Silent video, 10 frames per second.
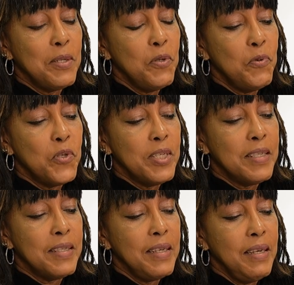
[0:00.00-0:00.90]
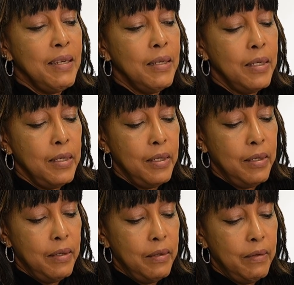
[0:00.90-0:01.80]
could you just say
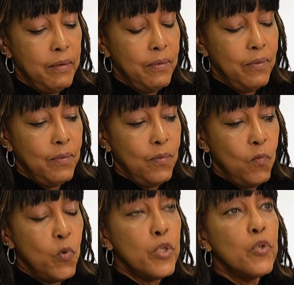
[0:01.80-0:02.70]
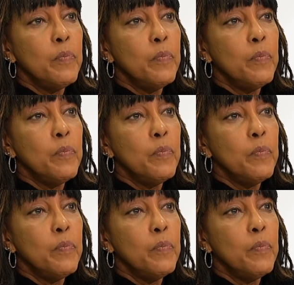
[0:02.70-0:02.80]
what you